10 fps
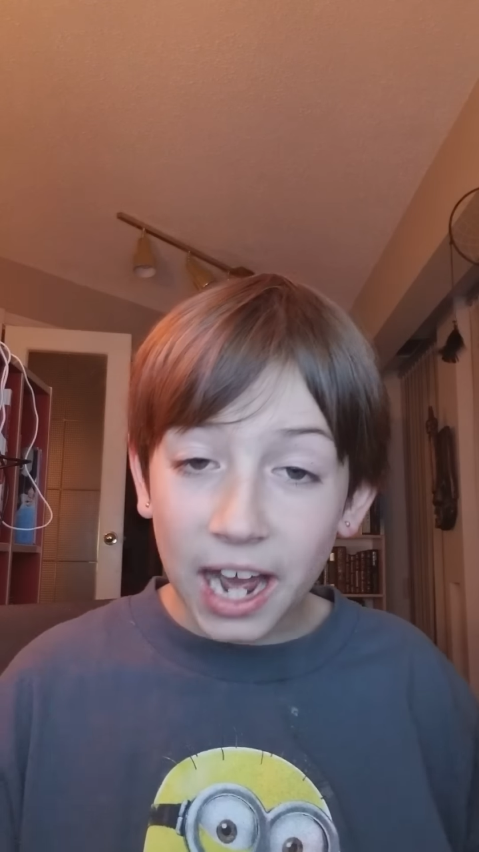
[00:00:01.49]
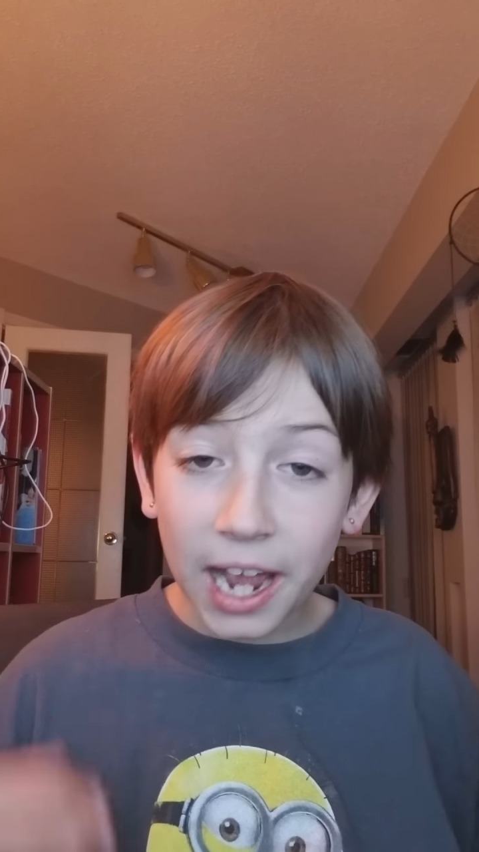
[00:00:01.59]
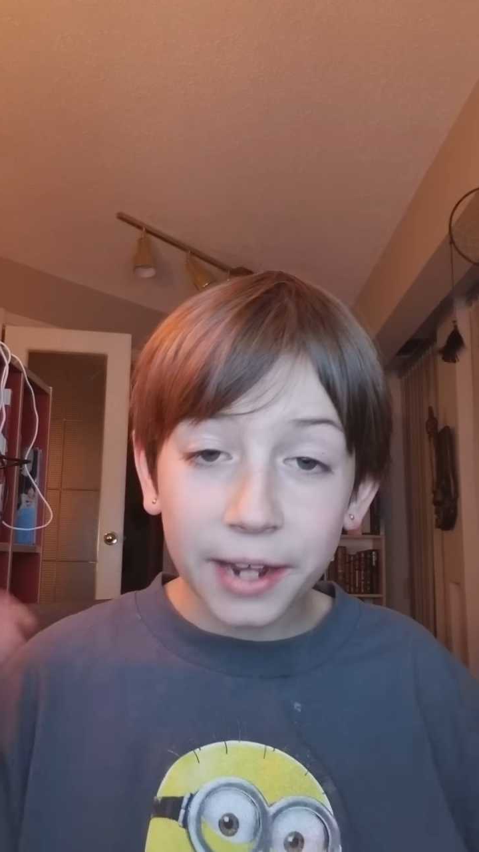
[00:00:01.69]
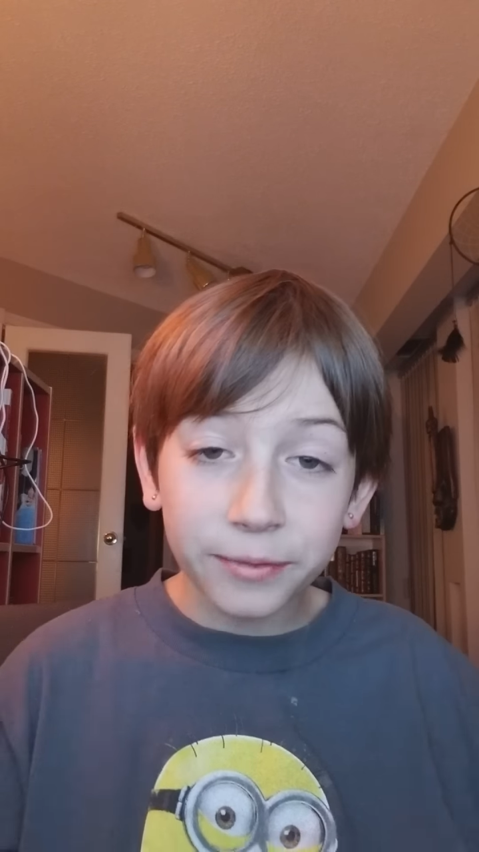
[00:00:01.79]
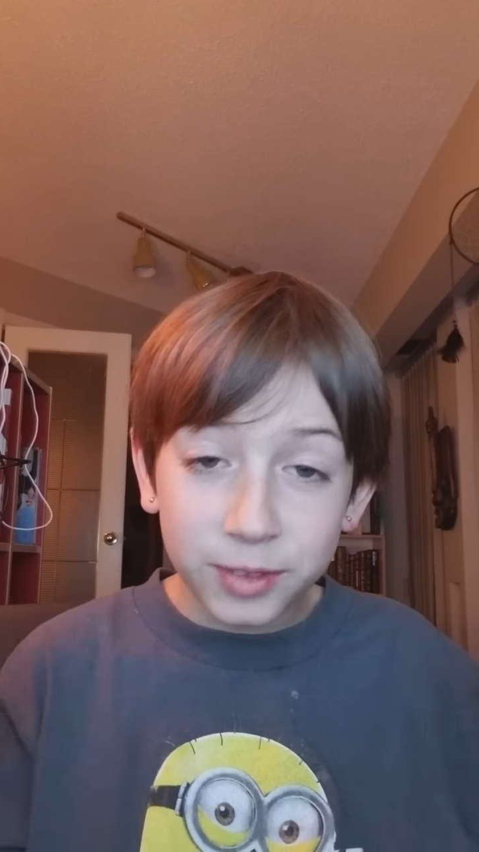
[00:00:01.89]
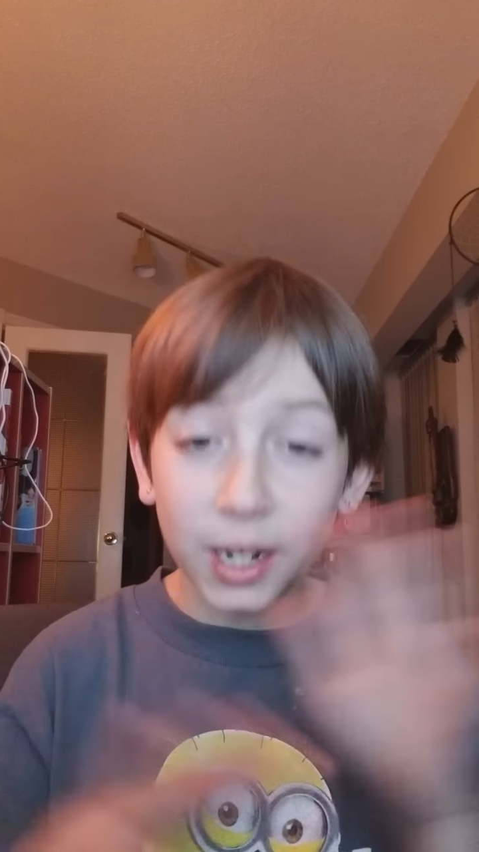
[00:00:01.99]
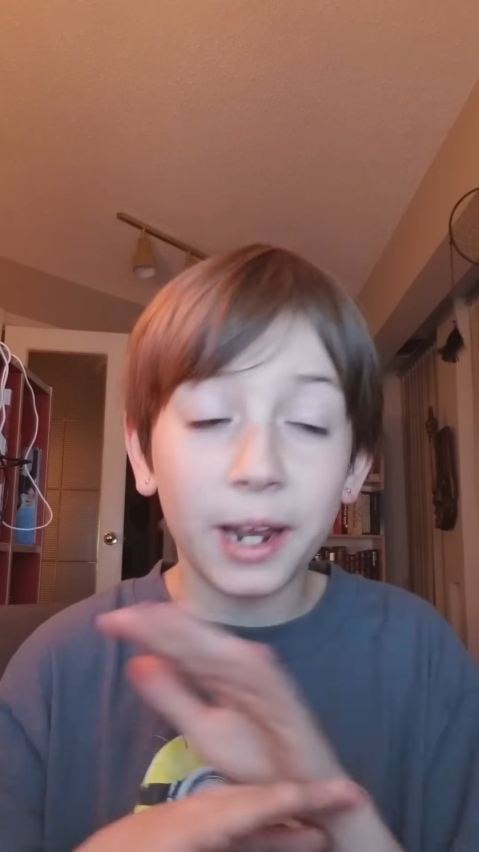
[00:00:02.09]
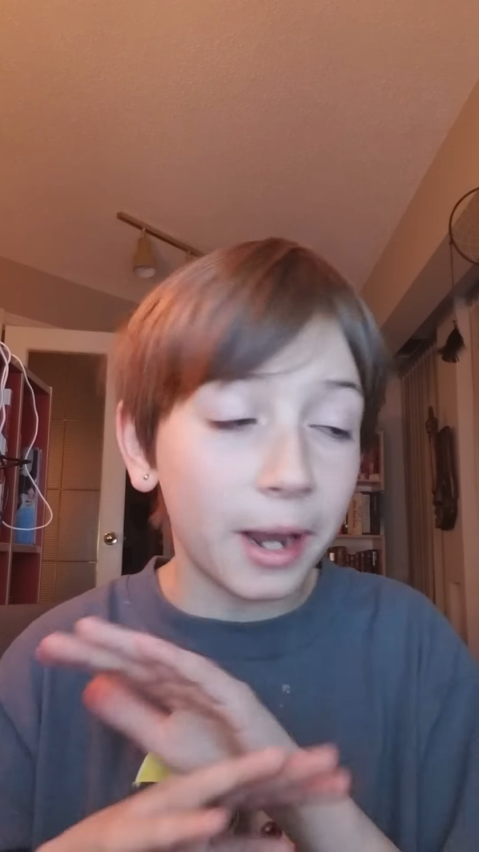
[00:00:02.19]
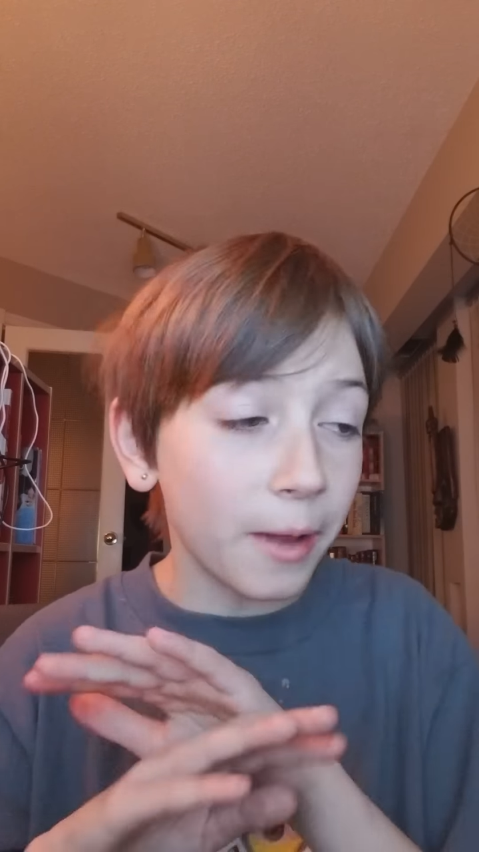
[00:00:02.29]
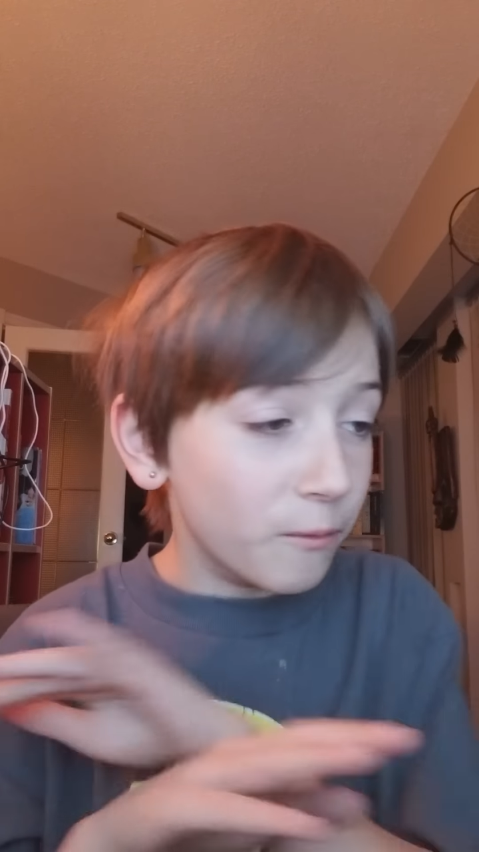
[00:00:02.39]

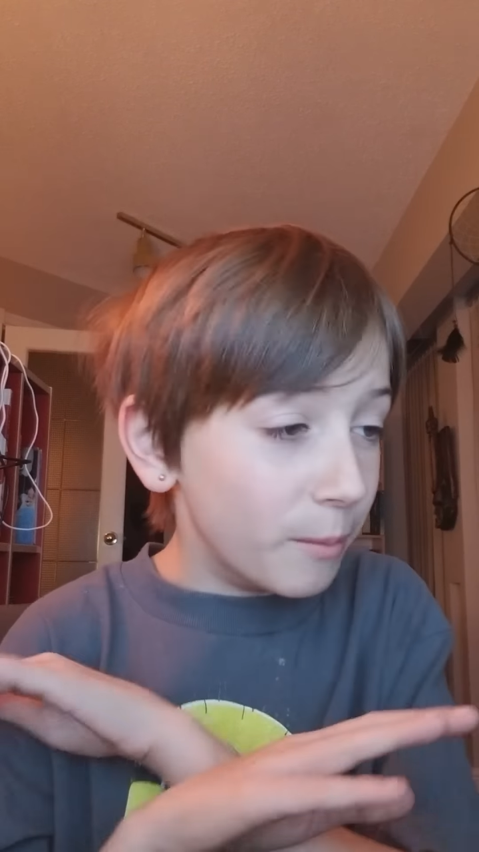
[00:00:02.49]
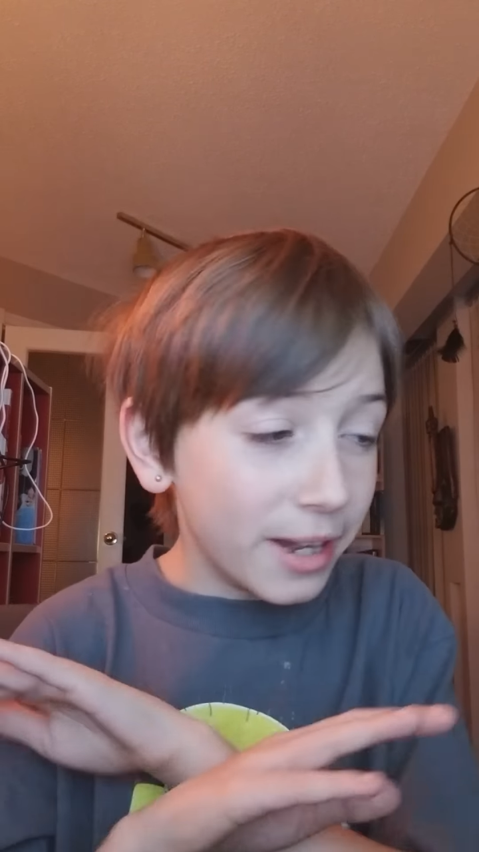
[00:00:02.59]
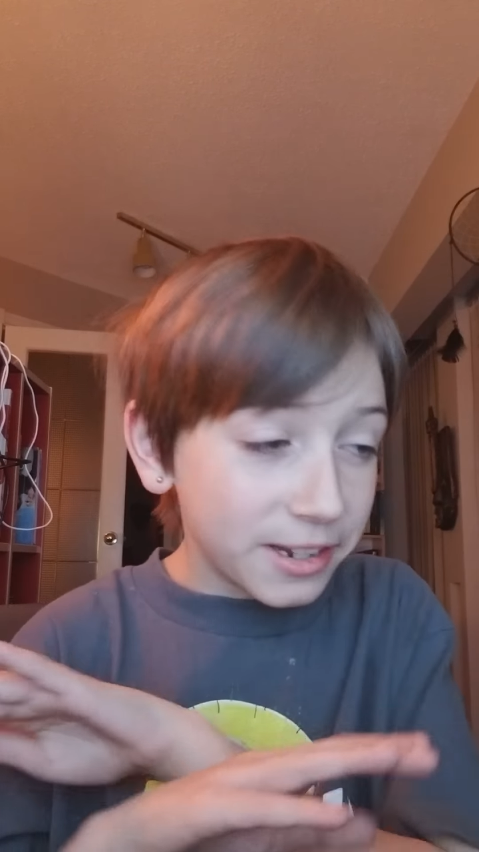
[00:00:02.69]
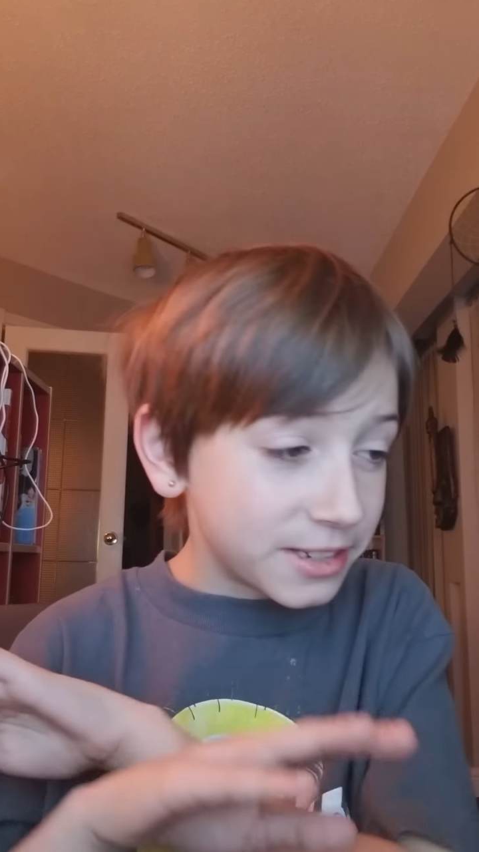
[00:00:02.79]
I've made a